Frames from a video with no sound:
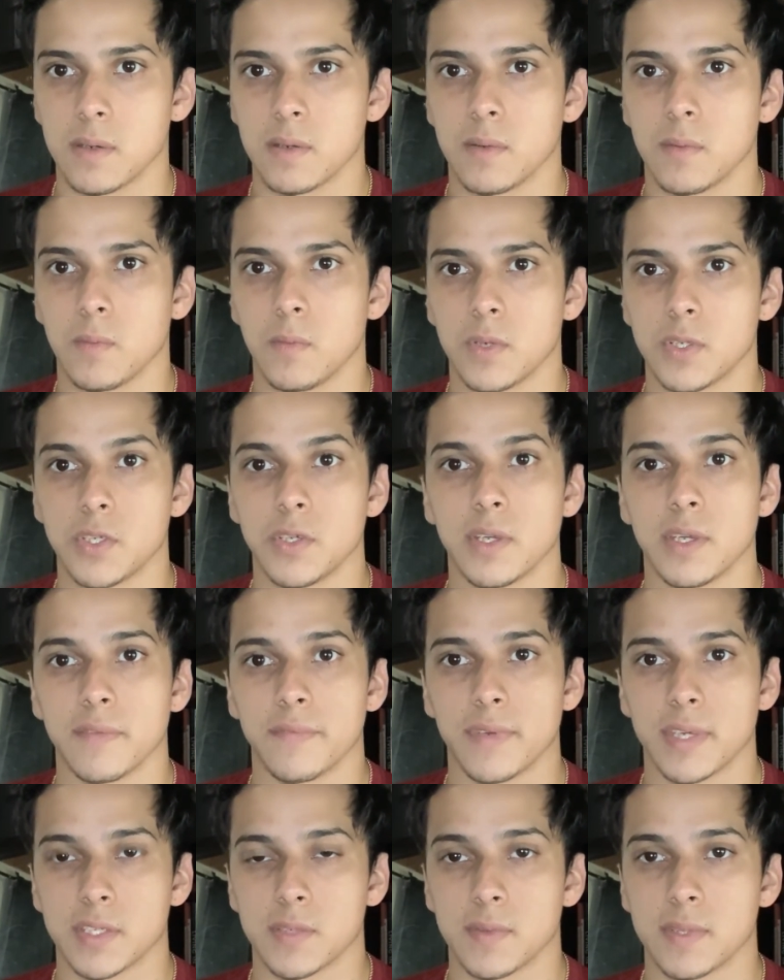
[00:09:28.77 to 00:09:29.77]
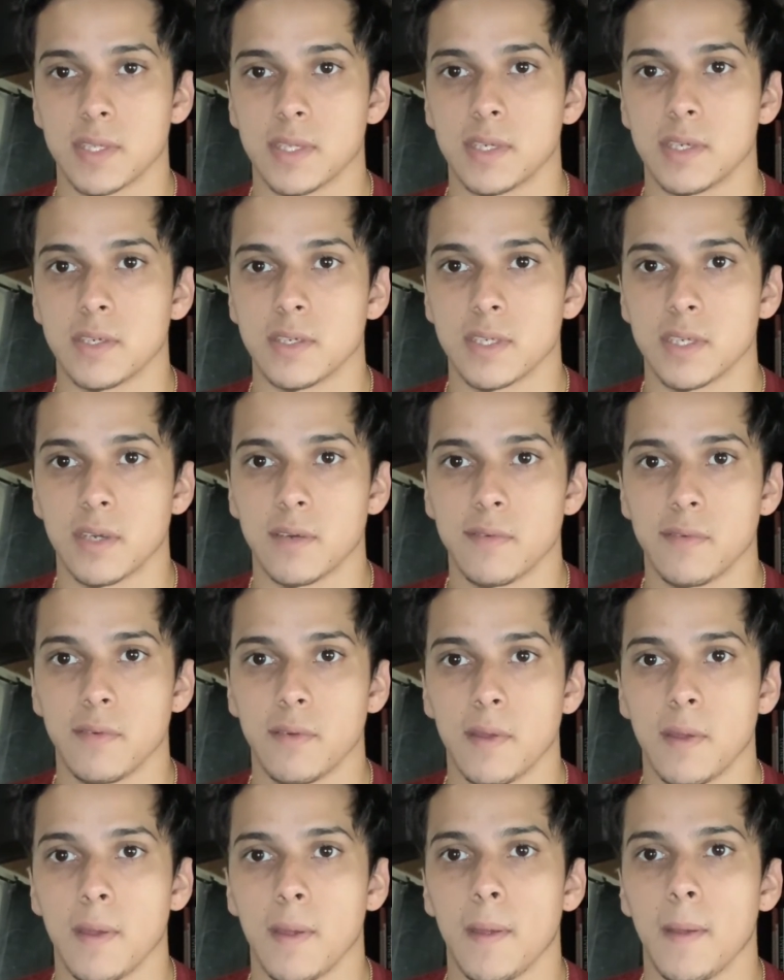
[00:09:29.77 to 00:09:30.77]
what you can fix within yourself,
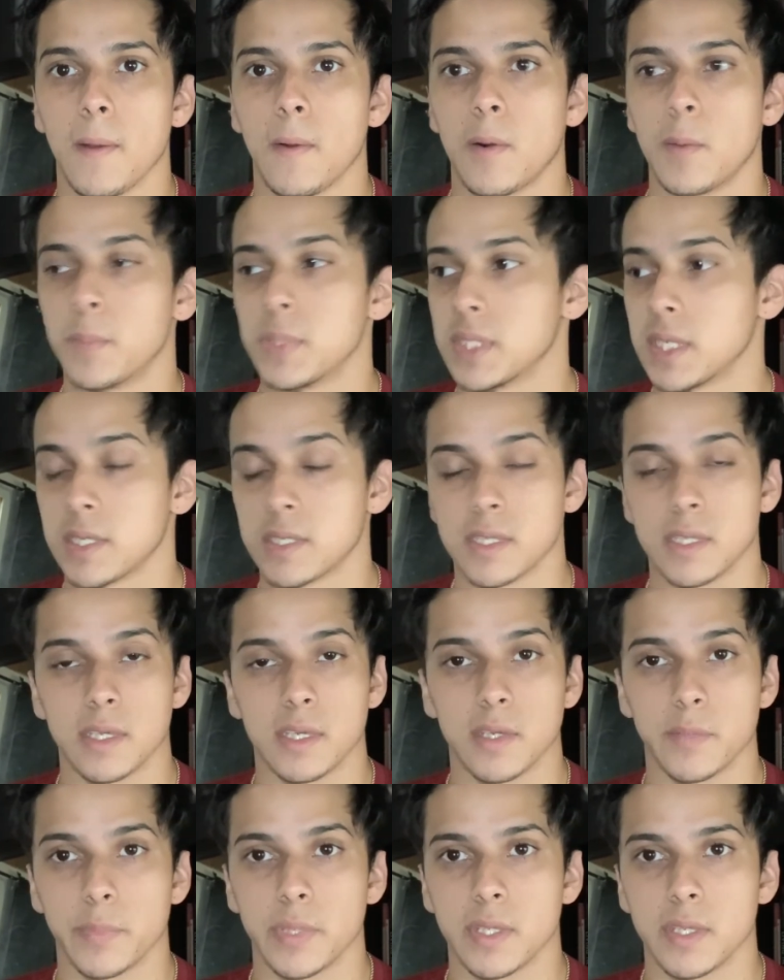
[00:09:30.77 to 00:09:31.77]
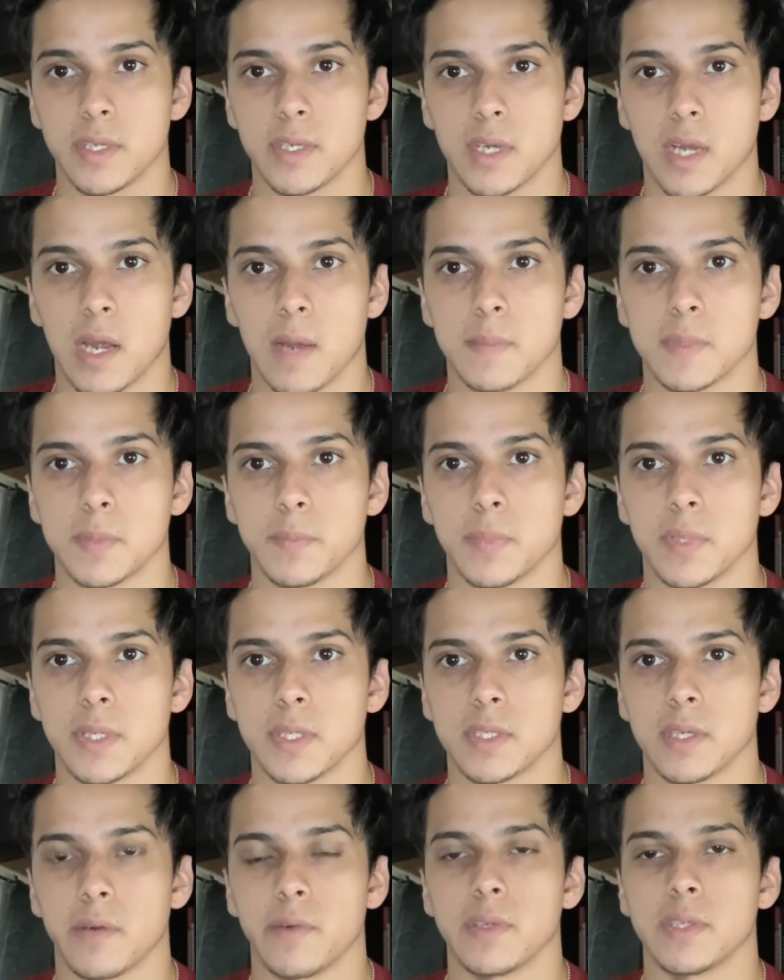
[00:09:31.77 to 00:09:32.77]
or potentially it could be the jobs. But
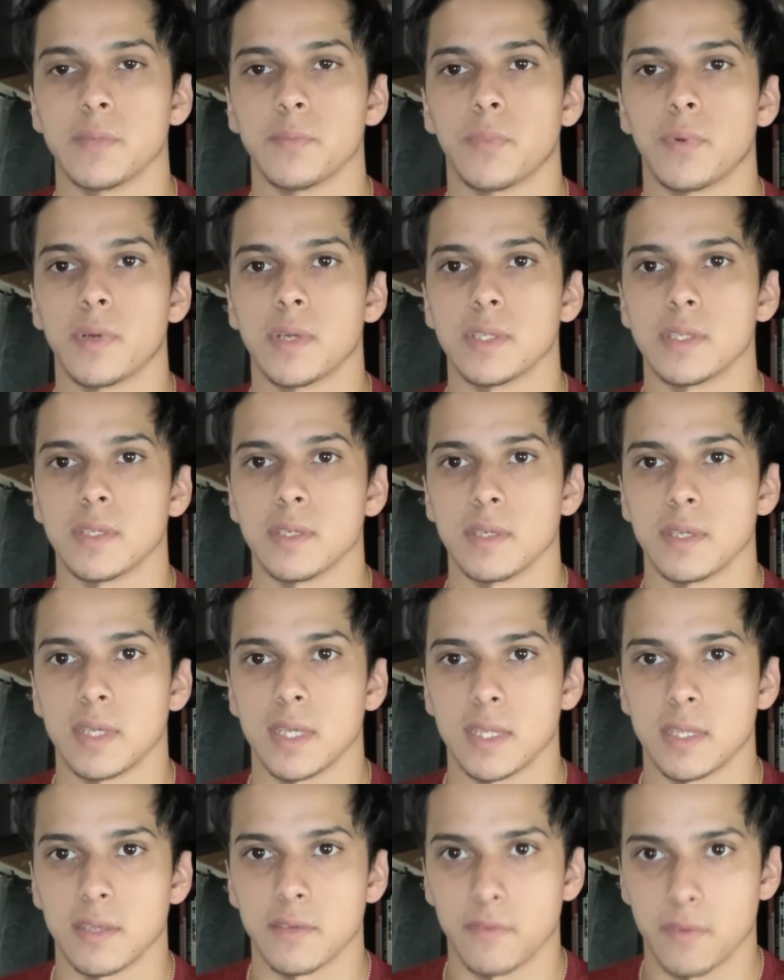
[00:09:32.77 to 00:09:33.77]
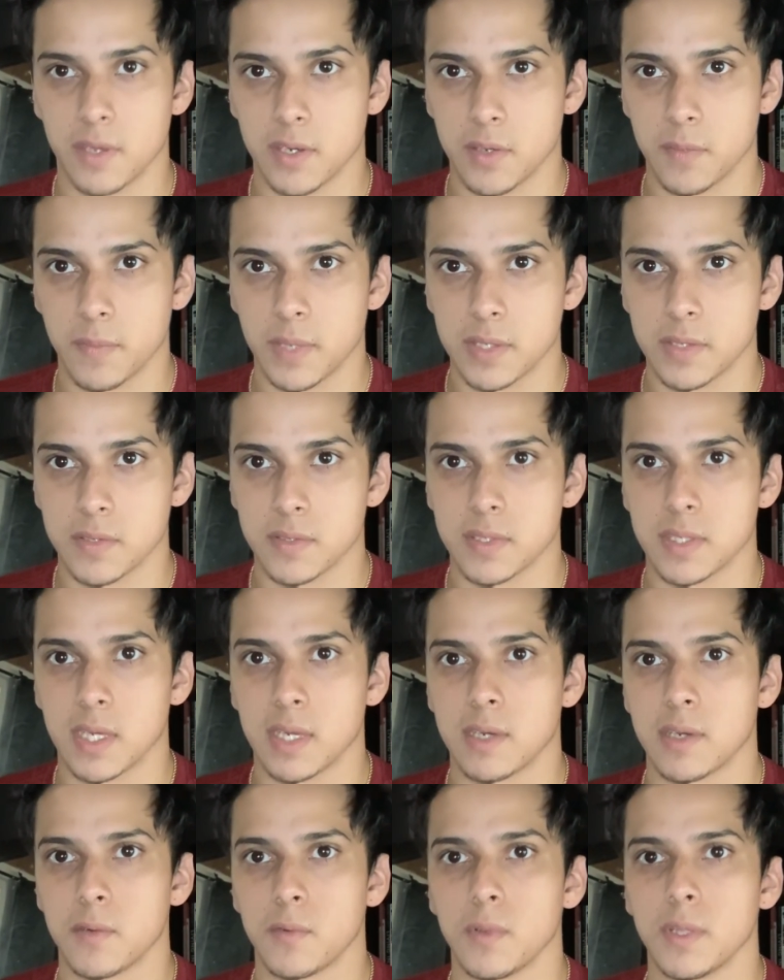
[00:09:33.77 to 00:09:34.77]
it's always important to get the fundamentals
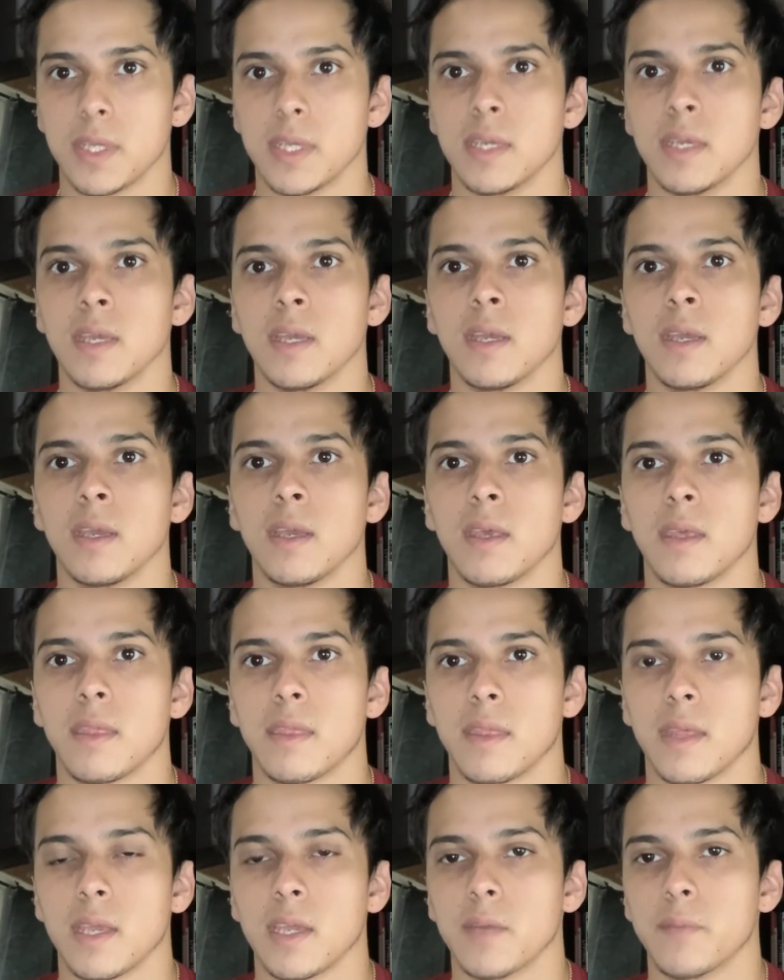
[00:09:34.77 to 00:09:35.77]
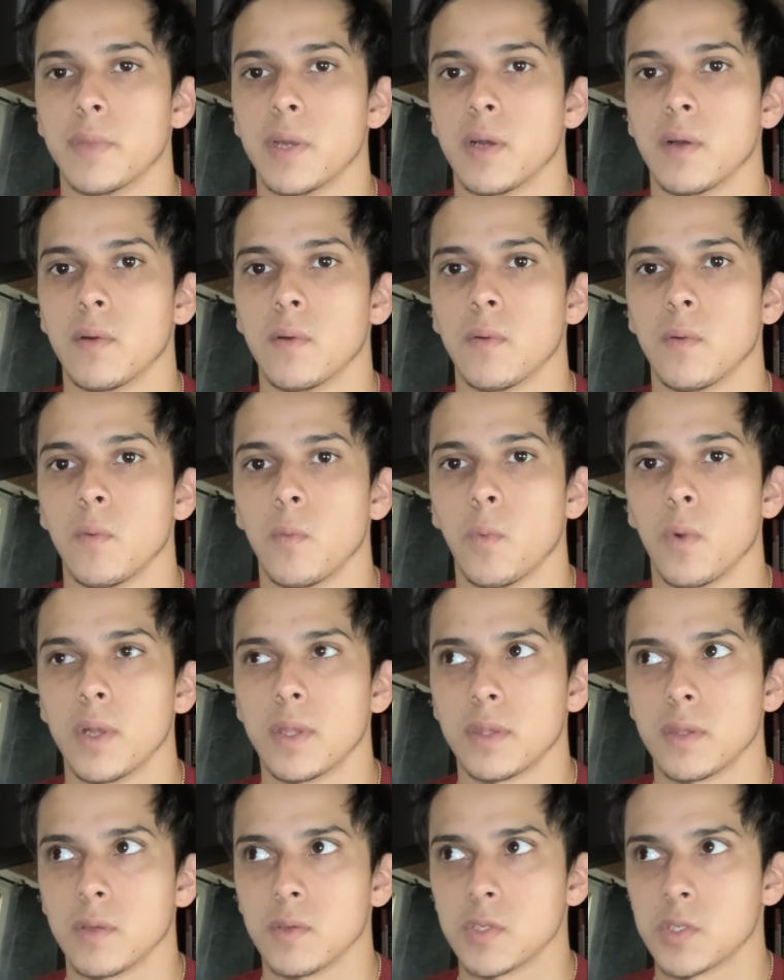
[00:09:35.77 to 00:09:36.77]
down and really think about
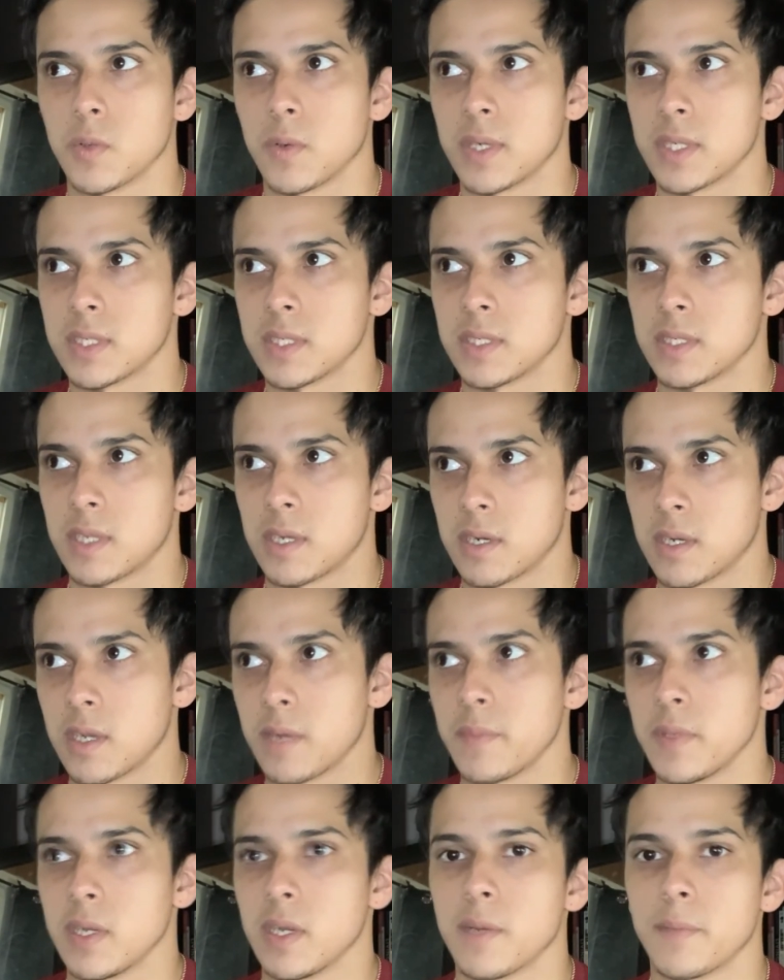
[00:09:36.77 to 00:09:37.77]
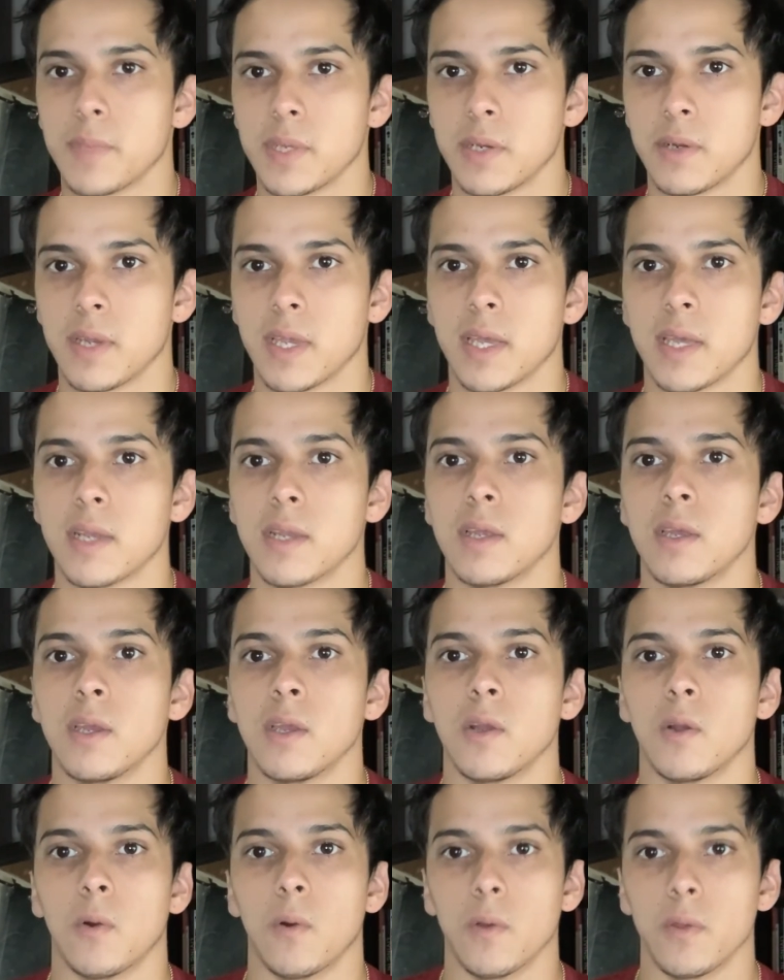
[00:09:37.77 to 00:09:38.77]
what those questions that are coming up in your head,
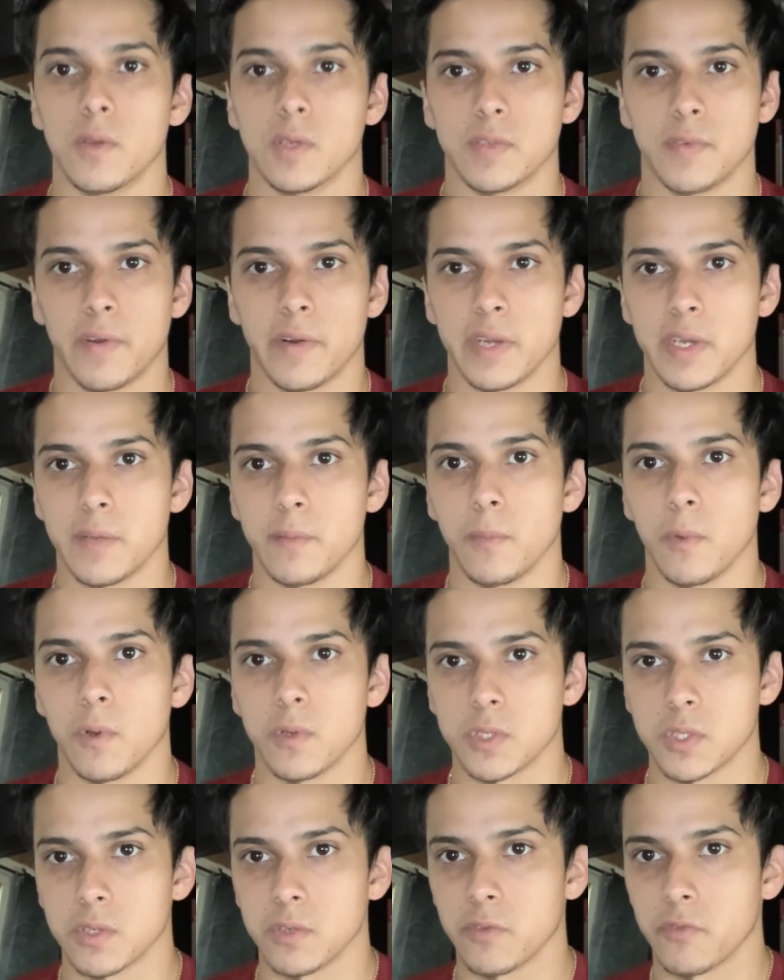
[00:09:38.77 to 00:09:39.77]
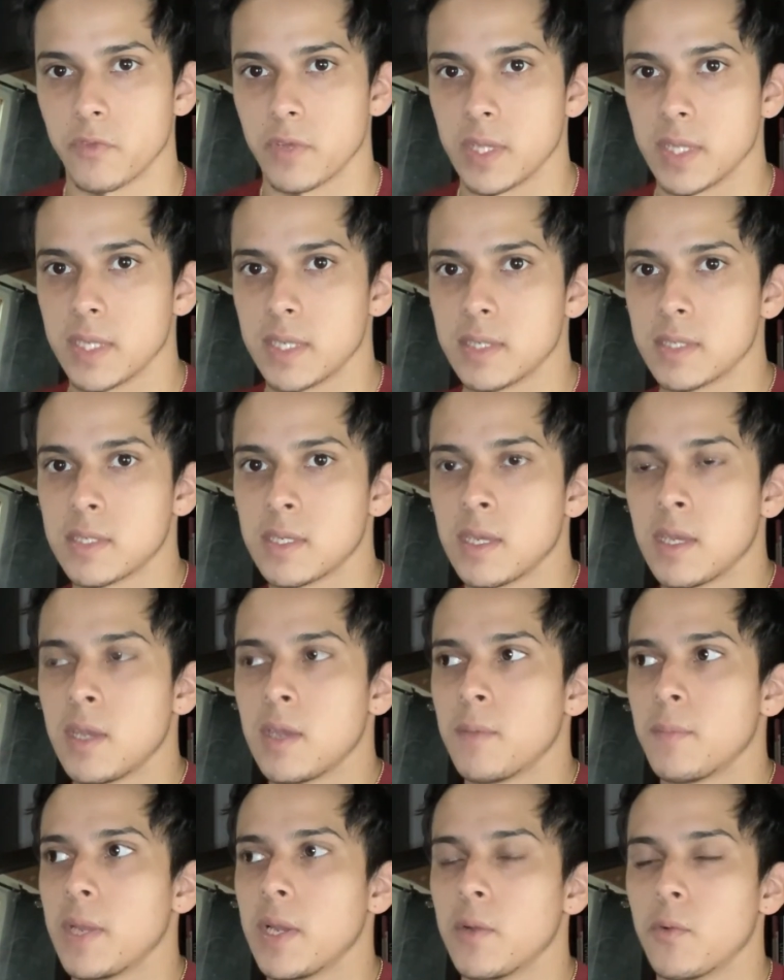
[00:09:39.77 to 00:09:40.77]
or those very emotional feelings,
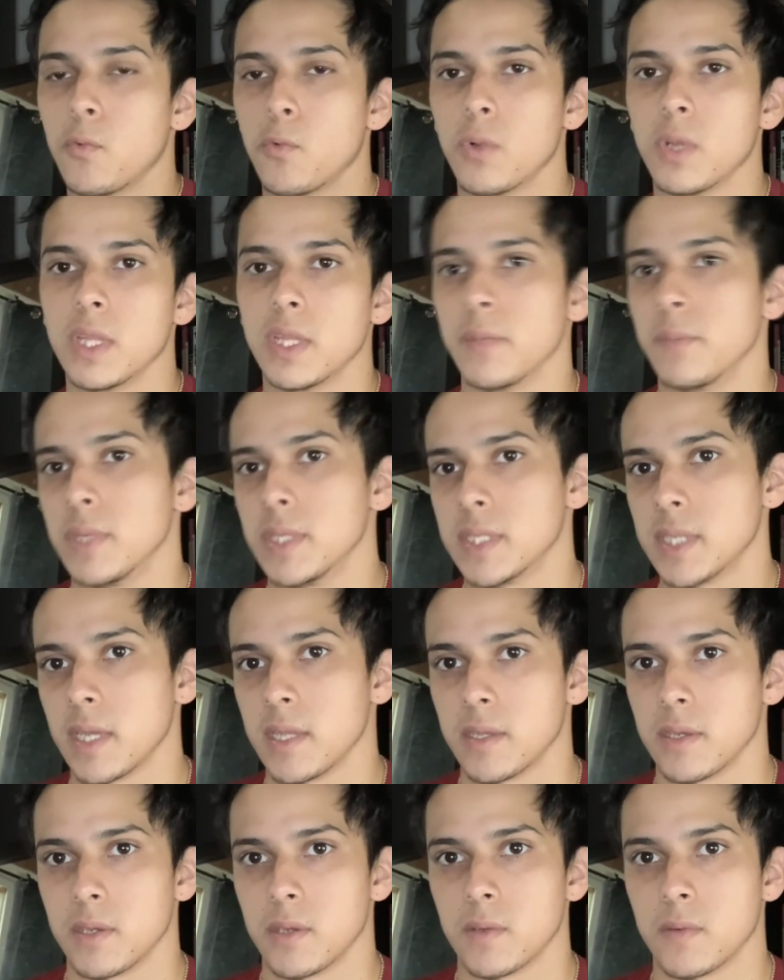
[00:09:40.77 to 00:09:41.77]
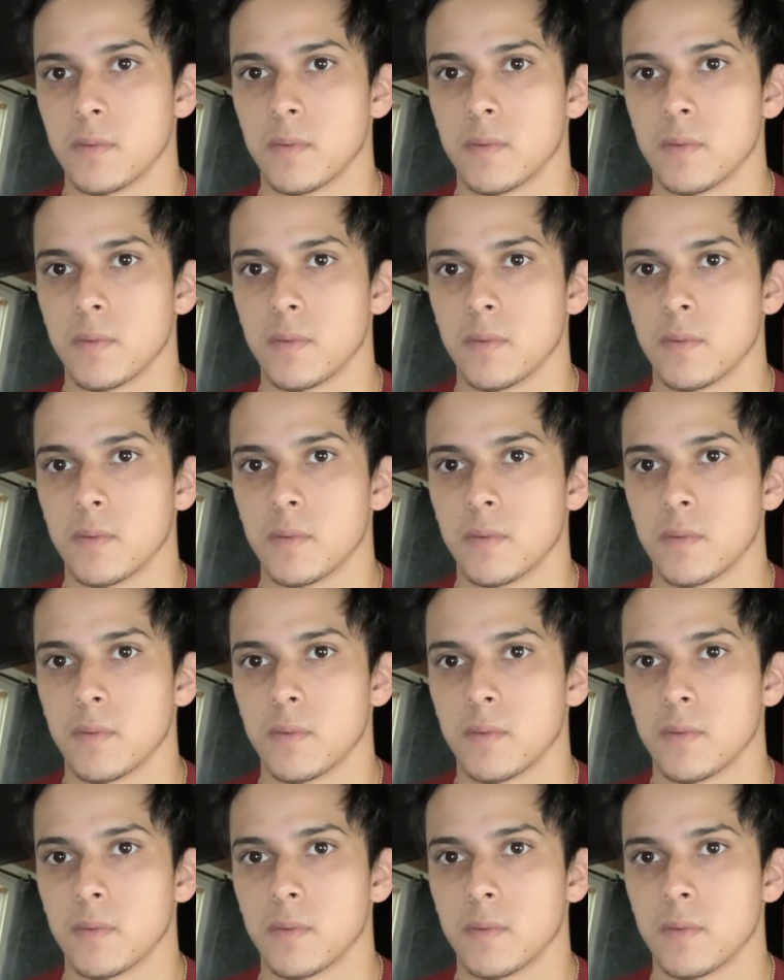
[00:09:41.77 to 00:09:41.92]
might really be telling you.